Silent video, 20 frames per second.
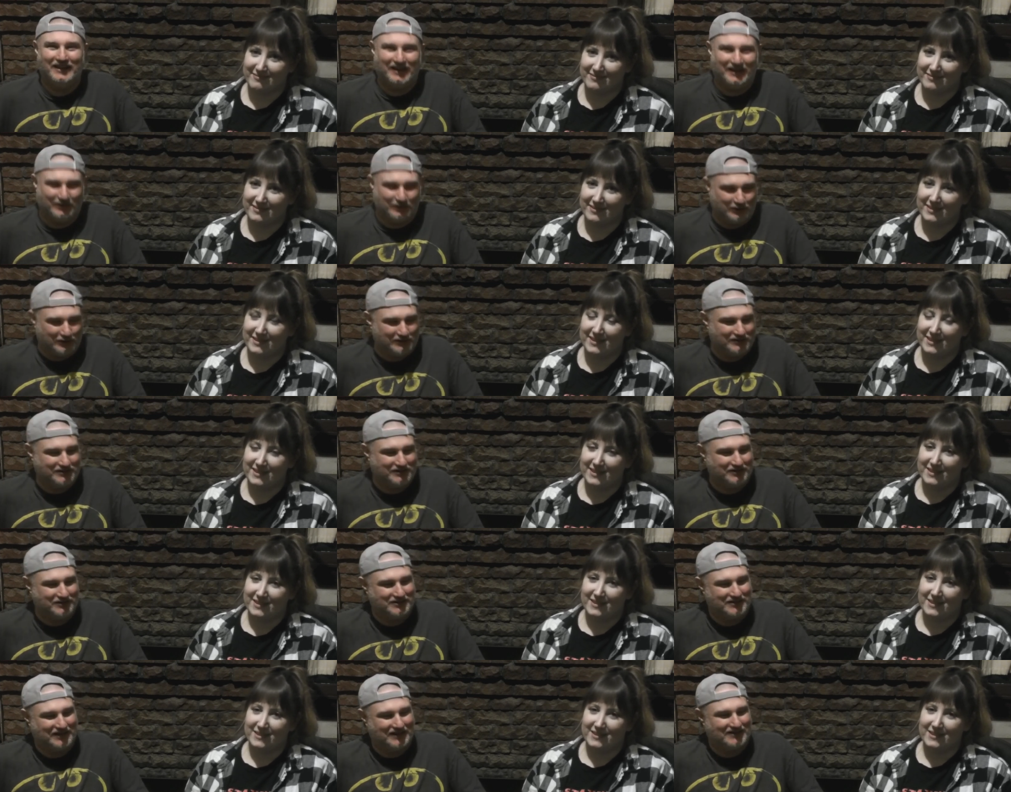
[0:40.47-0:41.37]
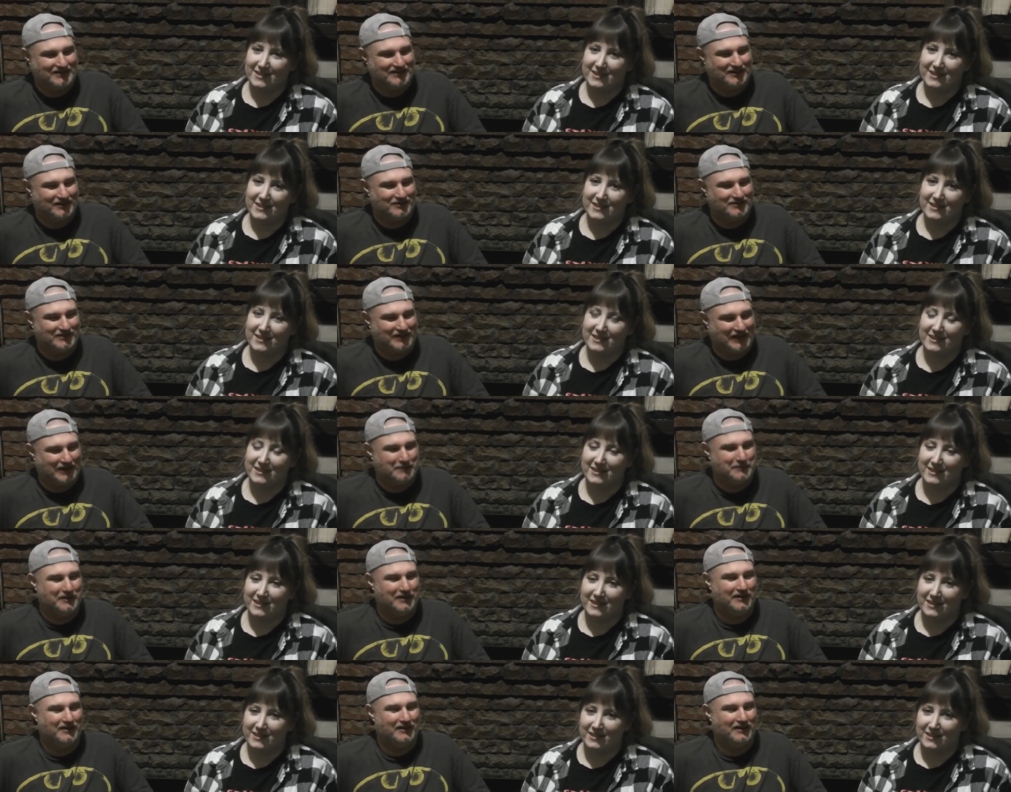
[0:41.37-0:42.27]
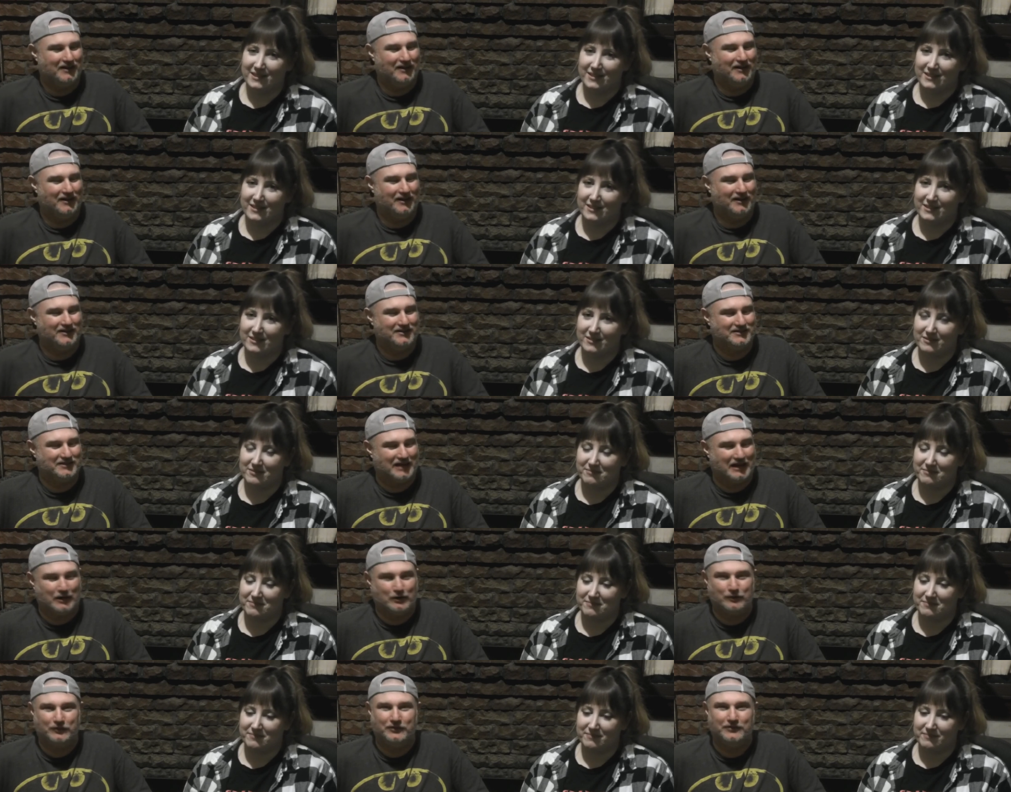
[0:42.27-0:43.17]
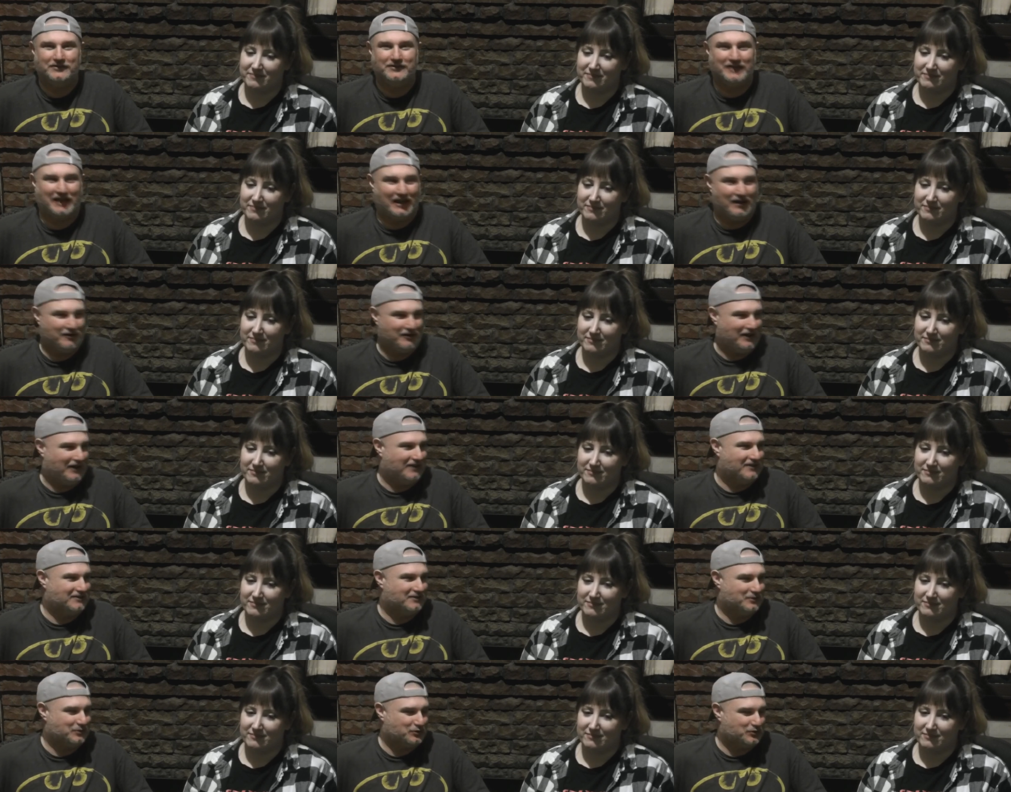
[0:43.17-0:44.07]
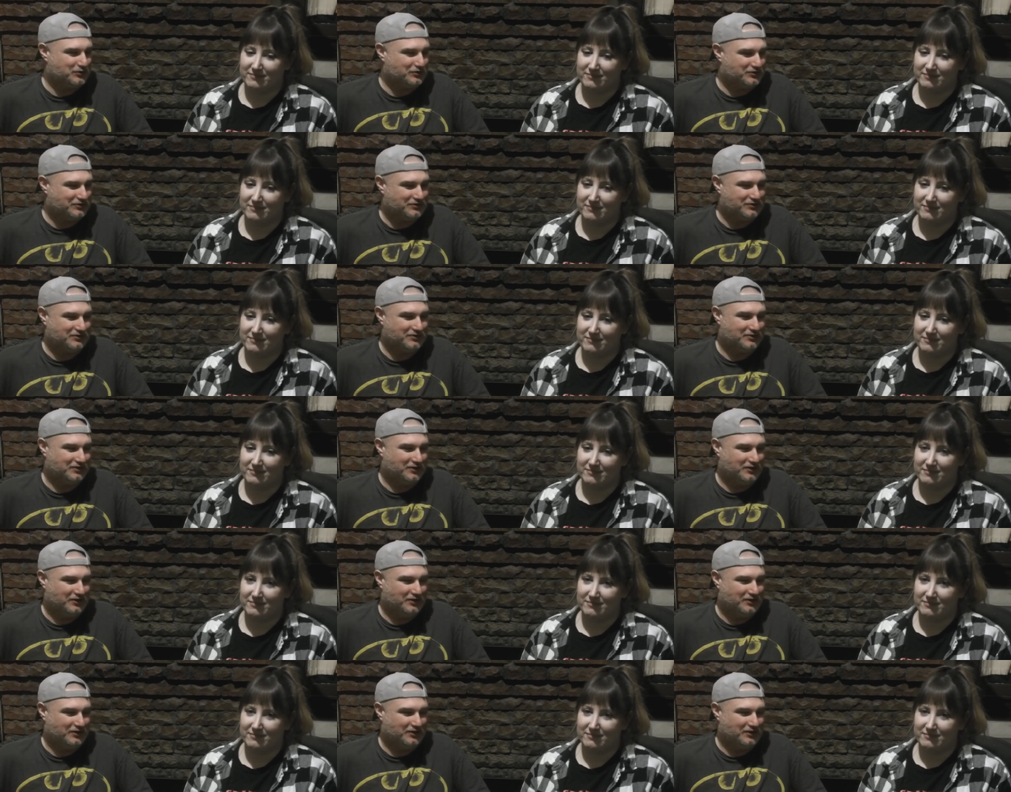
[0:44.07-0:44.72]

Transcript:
Speaker 1: And there's new sexy entertainment. Snack Review Saturdays. This is...